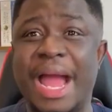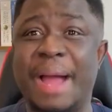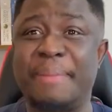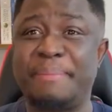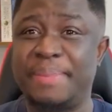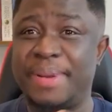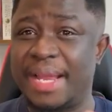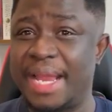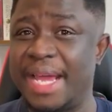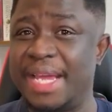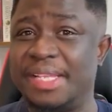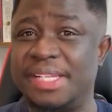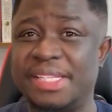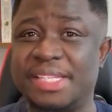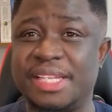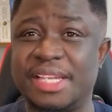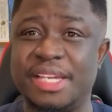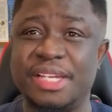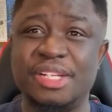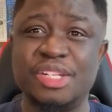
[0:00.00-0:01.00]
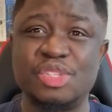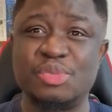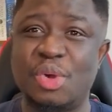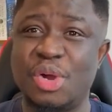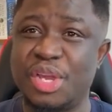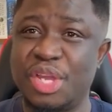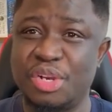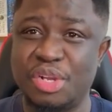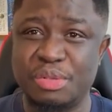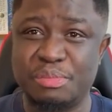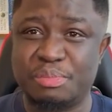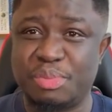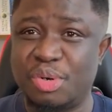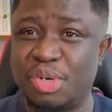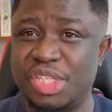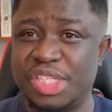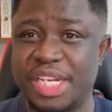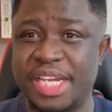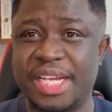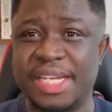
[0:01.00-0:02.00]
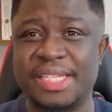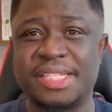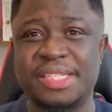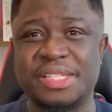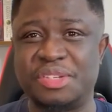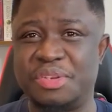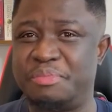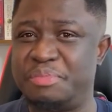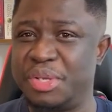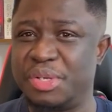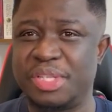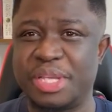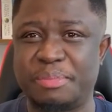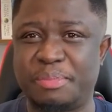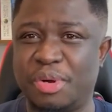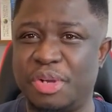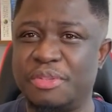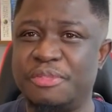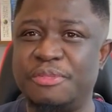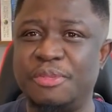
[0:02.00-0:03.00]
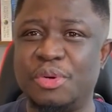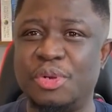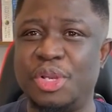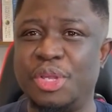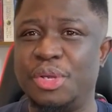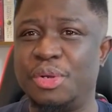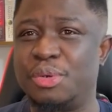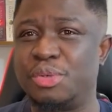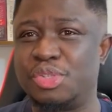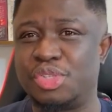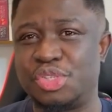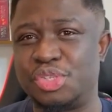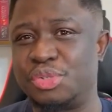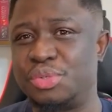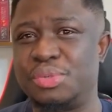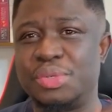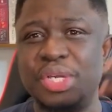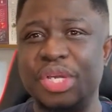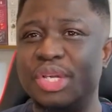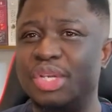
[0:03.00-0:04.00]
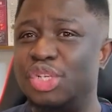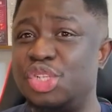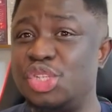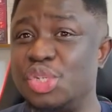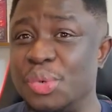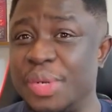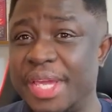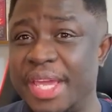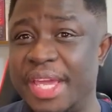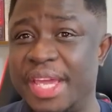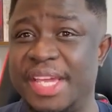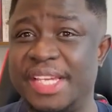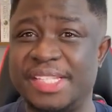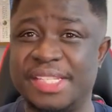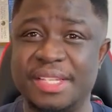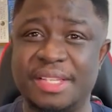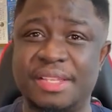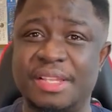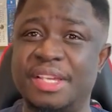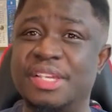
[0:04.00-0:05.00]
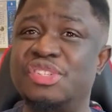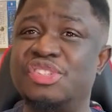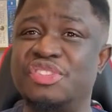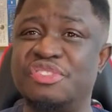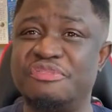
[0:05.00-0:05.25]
apply the skills working on projects, you build a portfolio to showcase the things you